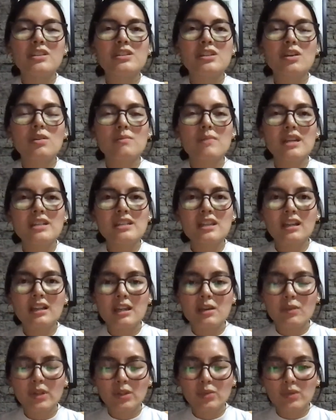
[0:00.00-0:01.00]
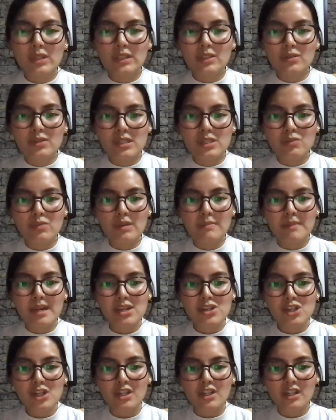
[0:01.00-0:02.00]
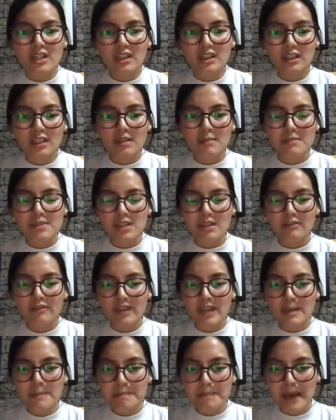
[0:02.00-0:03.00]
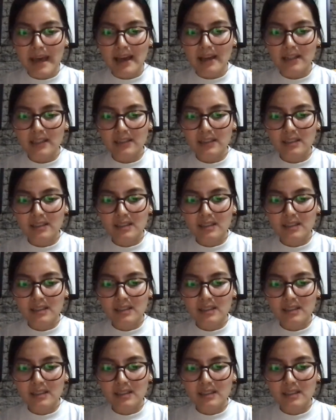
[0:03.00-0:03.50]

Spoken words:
So basically what we do is we measure in terms of impact